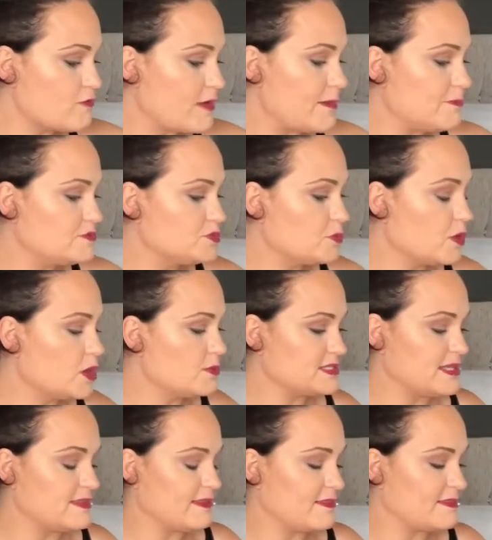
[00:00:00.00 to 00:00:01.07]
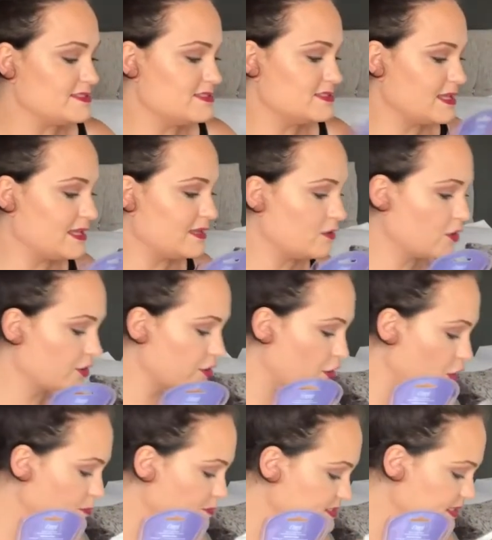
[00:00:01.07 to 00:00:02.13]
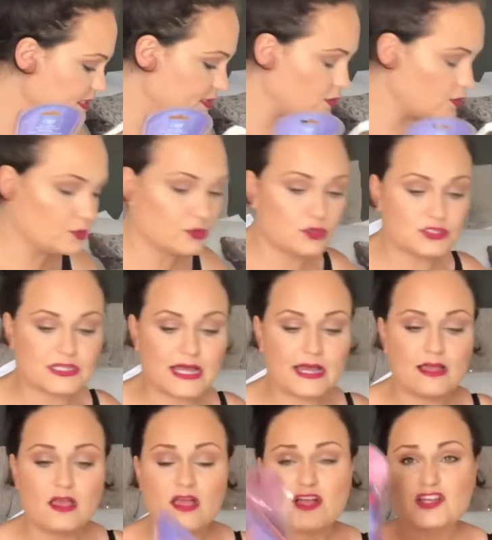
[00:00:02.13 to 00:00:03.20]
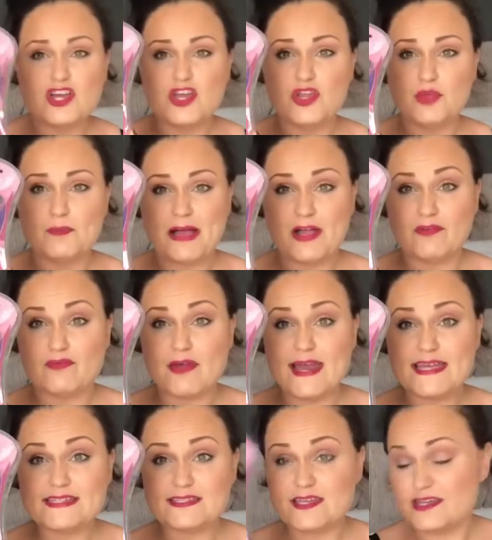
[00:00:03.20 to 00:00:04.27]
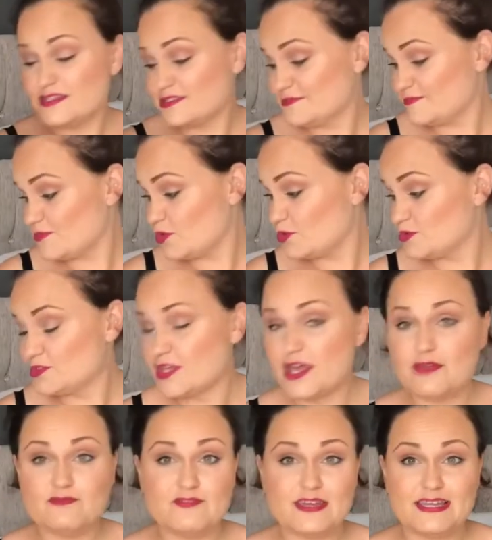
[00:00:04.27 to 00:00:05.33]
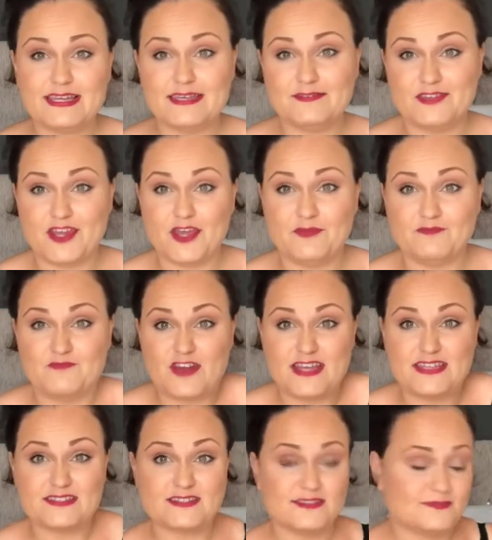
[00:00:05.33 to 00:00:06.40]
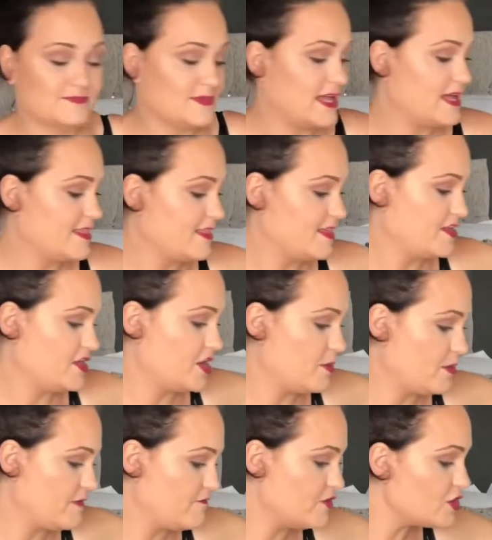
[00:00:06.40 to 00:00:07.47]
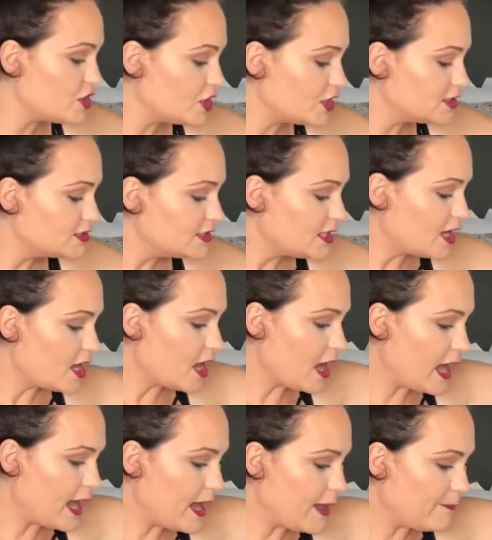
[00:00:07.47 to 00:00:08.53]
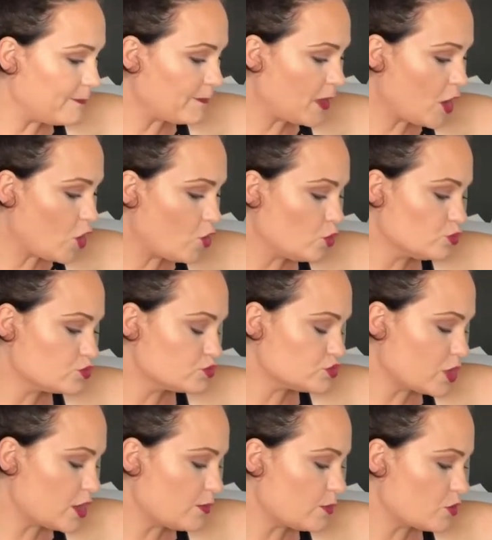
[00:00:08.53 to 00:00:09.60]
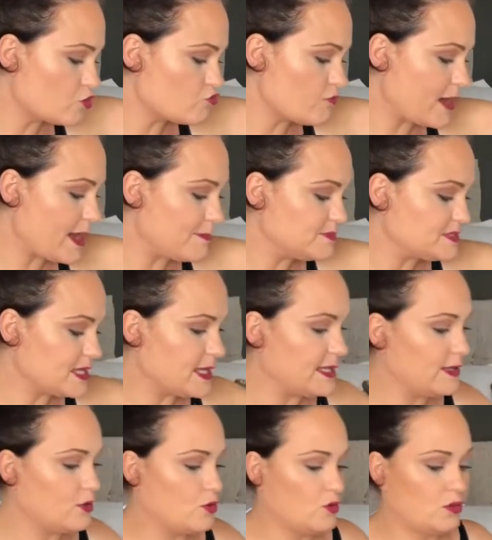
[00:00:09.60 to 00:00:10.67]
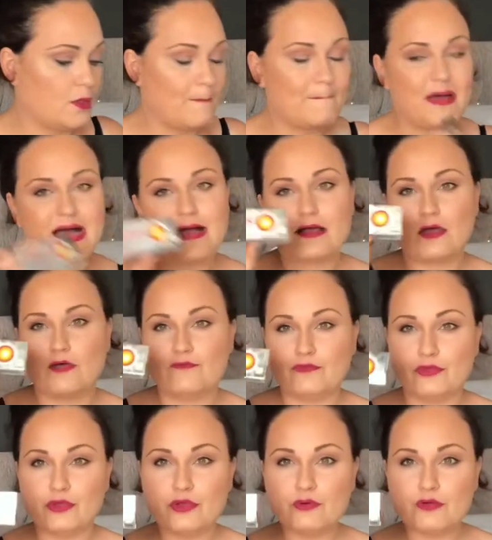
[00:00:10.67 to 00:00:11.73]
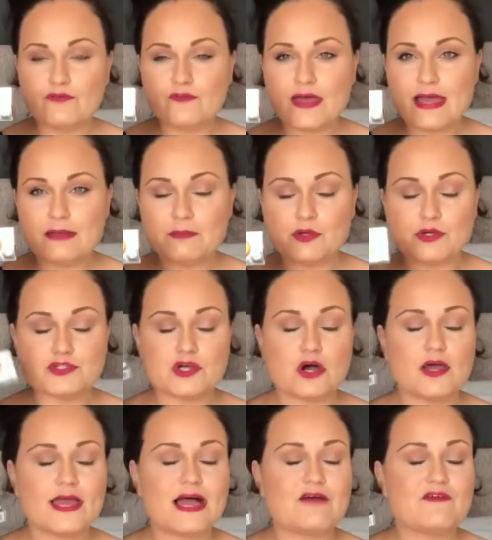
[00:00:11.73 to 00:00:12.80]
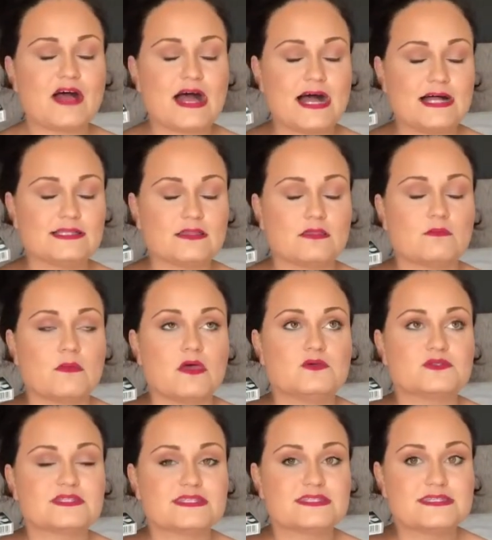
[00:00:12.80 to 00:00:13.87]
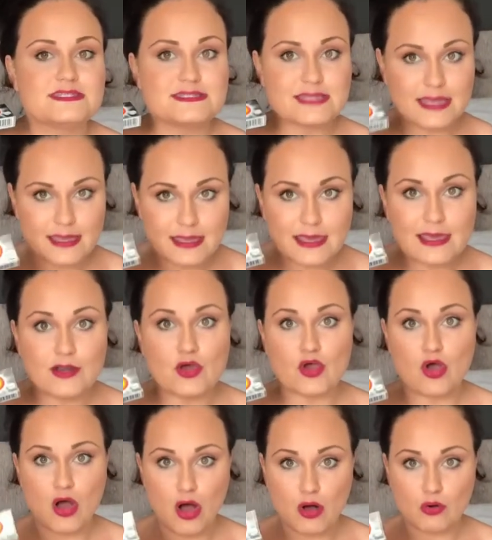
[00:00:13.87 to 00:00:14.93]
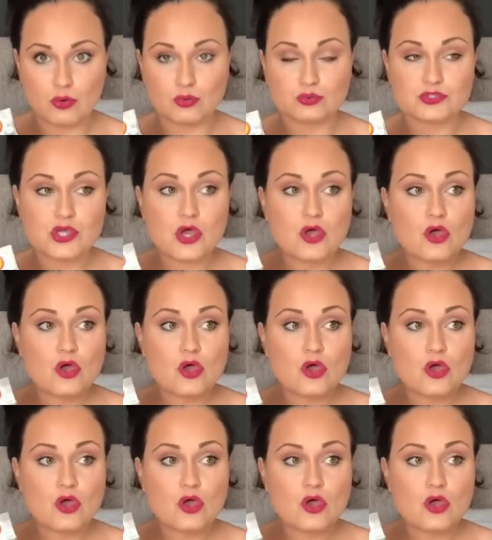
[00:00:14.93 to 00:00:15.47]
grabbed while I was in there. This is in like no particular order. A new pack of razors. Also, really, you know, razors. You know what they're for. Also grabbed a little pack of Nurofen because I have had the most stinking cold,